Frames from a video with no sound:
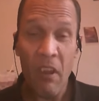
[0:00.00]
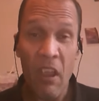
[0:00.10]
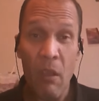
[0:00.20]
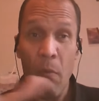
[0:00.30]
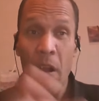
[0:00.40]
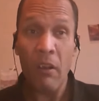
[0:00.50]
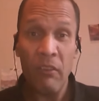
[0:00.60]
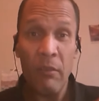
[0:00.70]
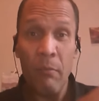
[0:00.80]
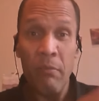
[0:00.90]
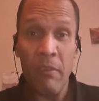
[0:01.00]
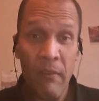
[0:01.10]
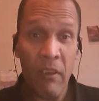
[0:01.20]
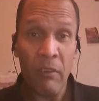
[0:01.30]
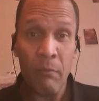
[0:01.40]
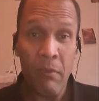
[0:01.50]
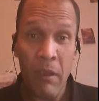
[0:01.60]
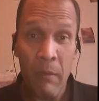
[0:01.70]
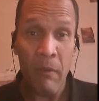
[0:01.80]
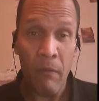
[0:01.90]
and watch the previous
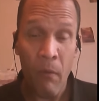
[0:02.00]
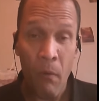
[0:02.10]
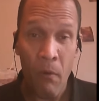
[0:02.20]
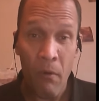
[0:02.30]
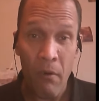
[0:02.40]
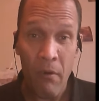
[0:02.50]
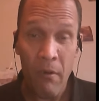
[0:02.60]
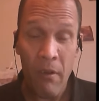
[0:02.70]
play before